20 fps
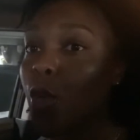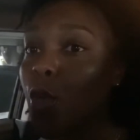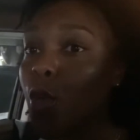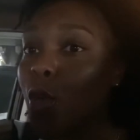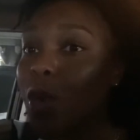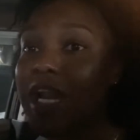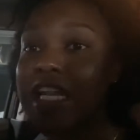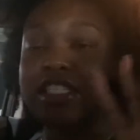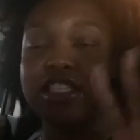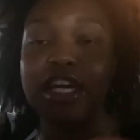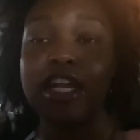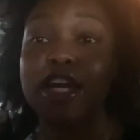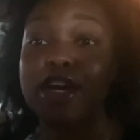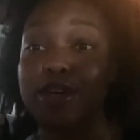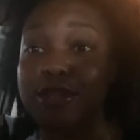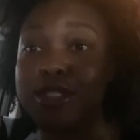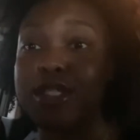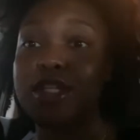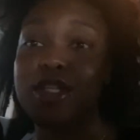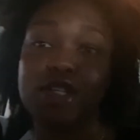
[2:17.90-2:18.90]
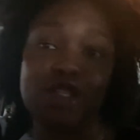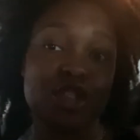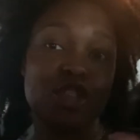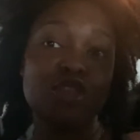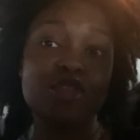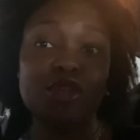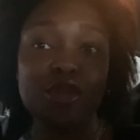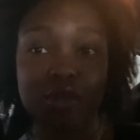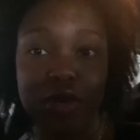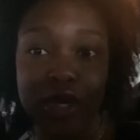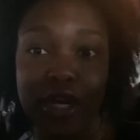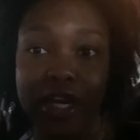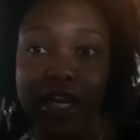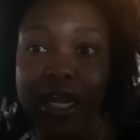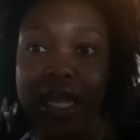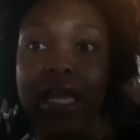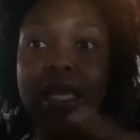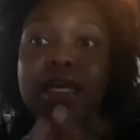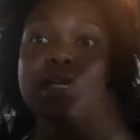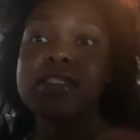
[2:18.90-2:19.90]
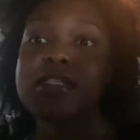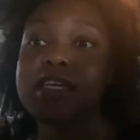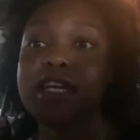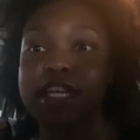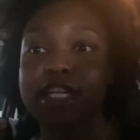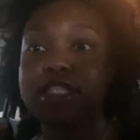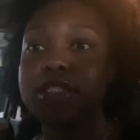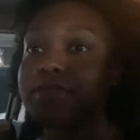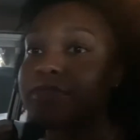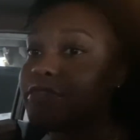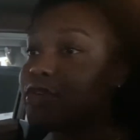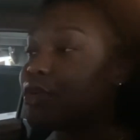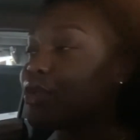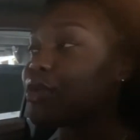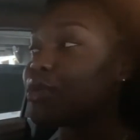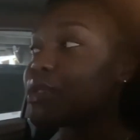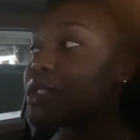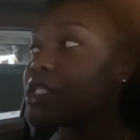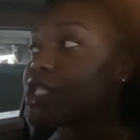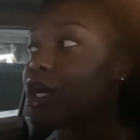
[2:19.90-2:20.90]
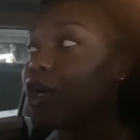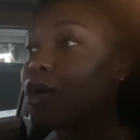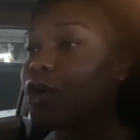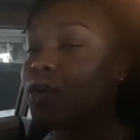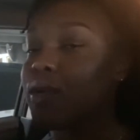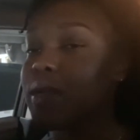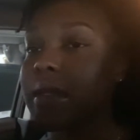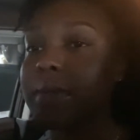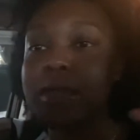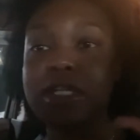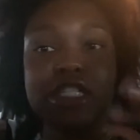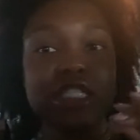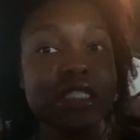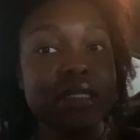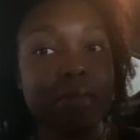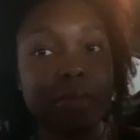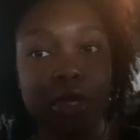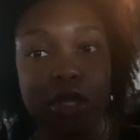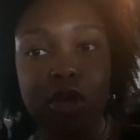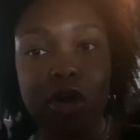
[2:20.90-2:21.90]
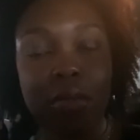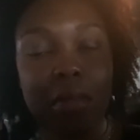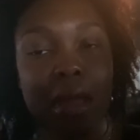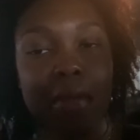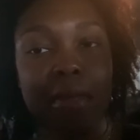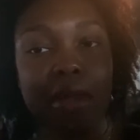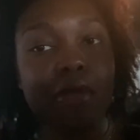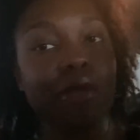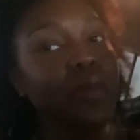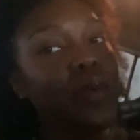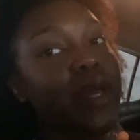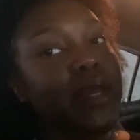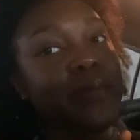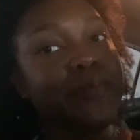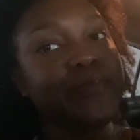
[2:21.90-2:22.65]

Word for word: and I gotta go to the store to get us some food. So let me just be on my merry way.